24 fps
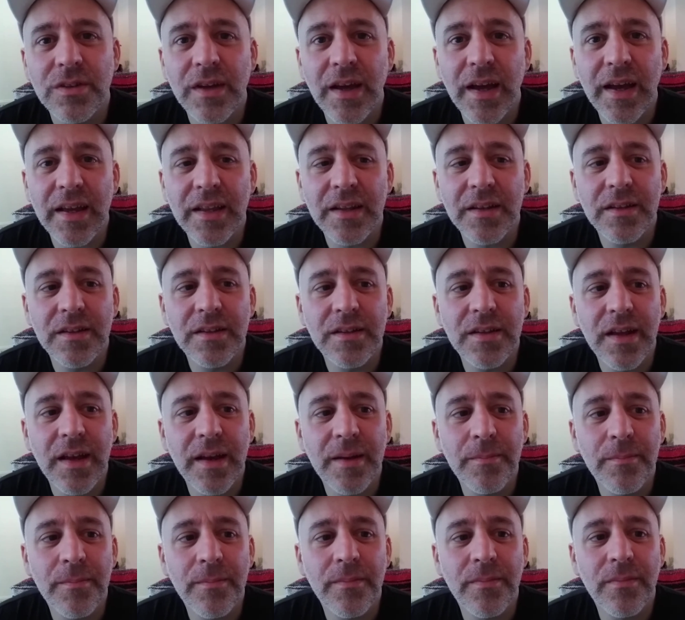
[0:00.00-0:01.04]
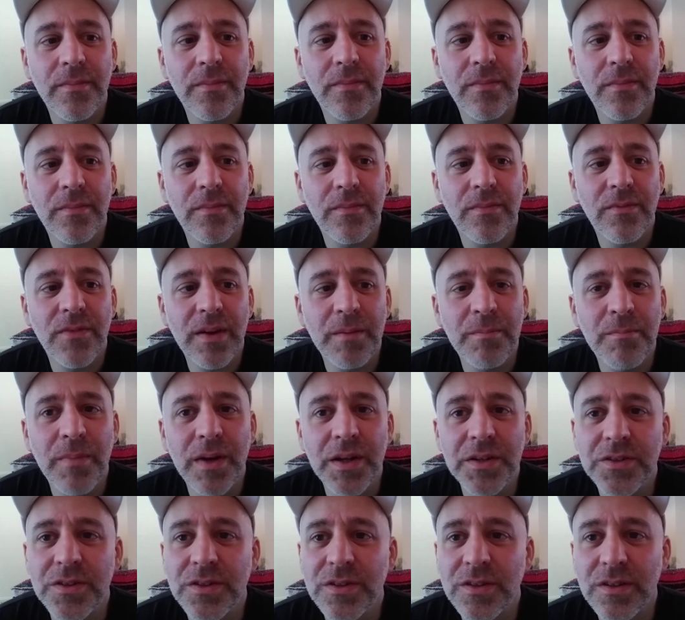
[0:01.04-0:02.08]
And they
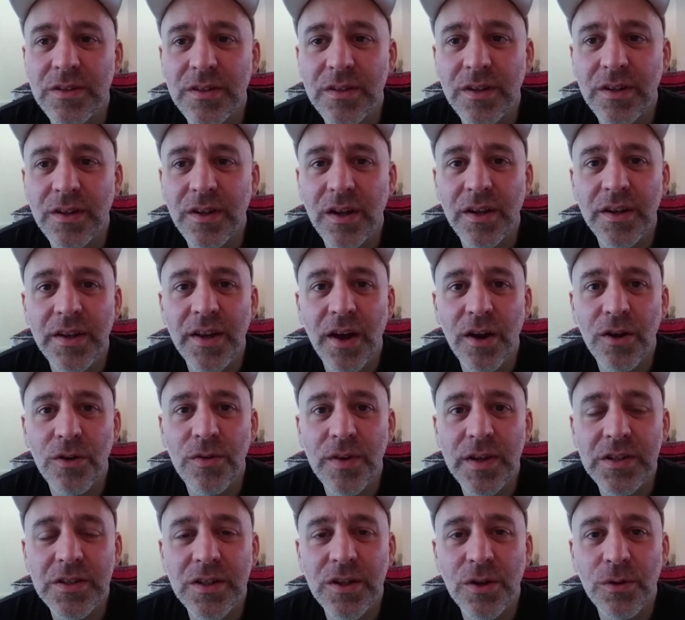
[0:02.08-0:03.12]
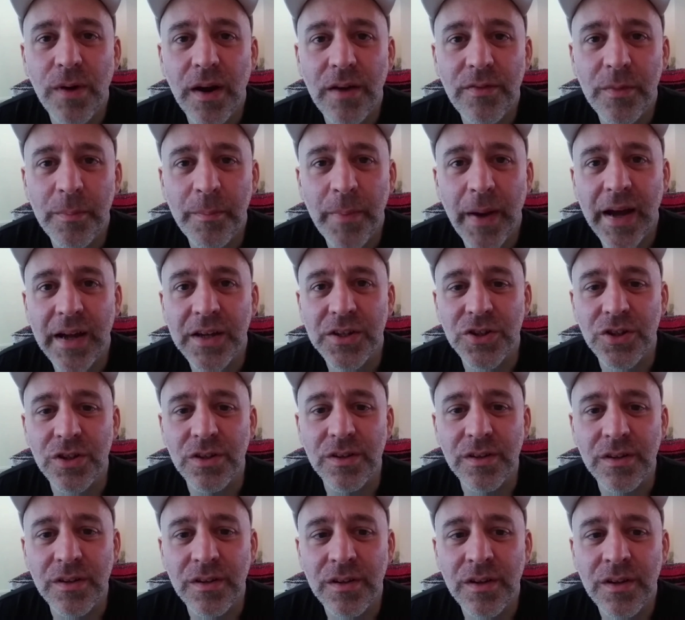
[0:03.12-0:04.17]
must, and I know they still have a
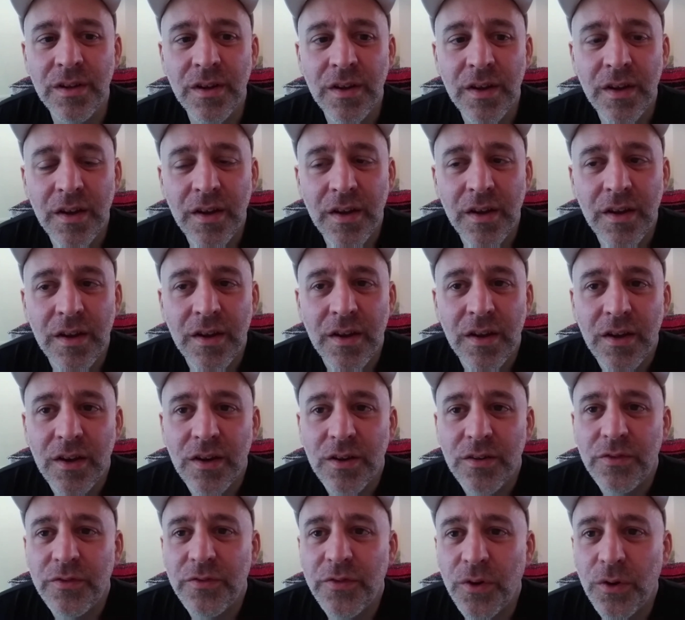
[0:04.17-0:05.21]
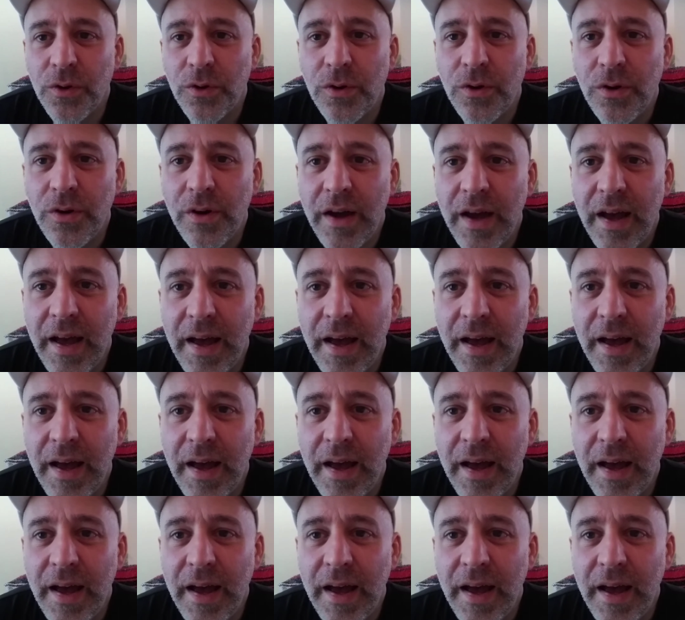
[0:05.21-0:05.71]
passion for